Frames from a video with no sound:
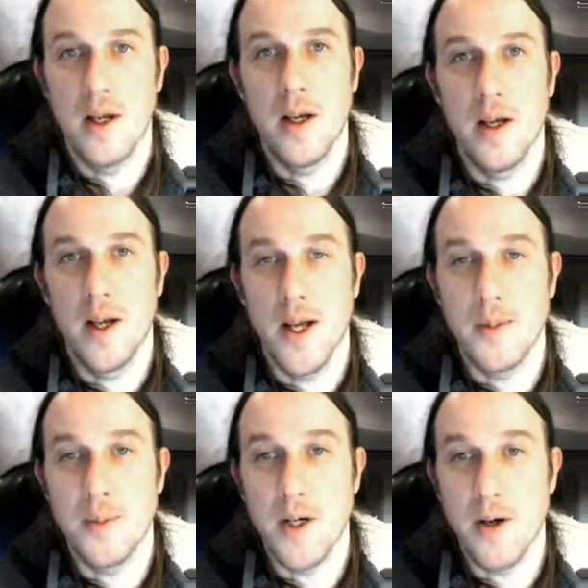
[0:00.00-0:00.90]
It
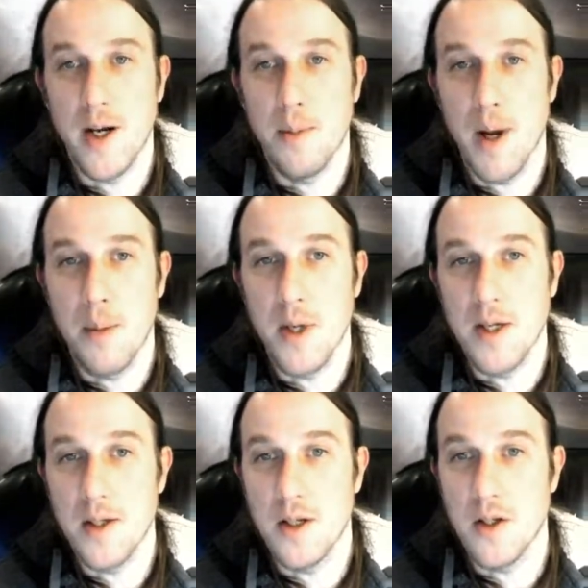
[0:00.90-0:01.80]
has been graded by
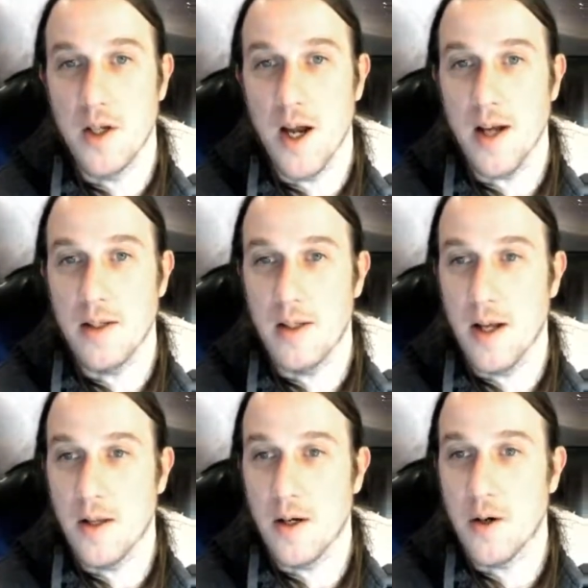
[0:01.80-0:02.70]
PCGS
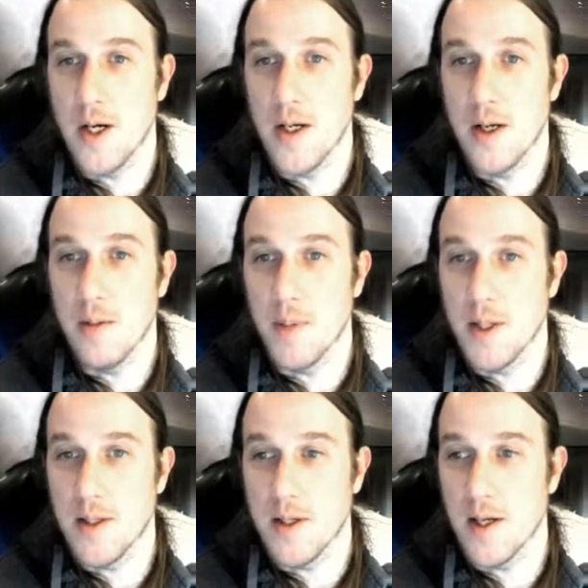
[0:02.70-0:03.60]
and they graded it
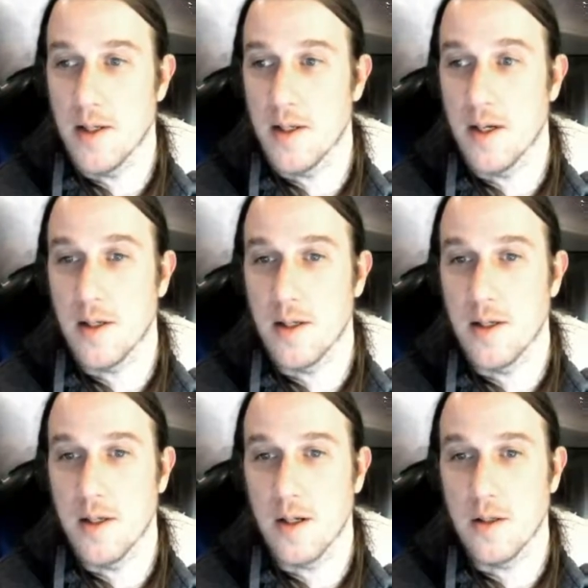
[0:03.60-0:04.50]
Mint State
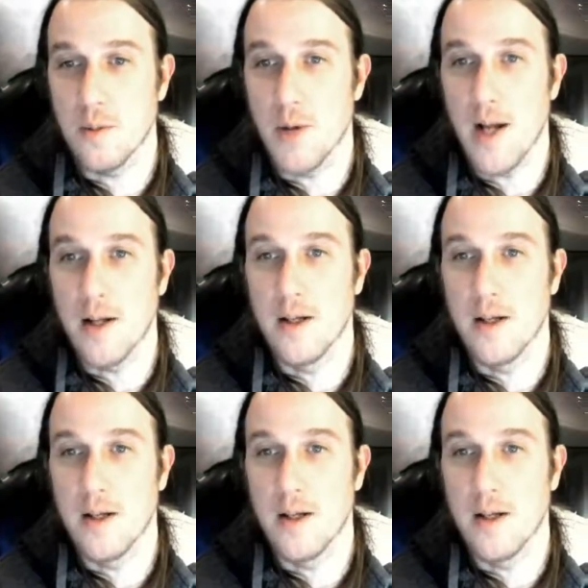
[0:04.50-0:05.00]
66 Red.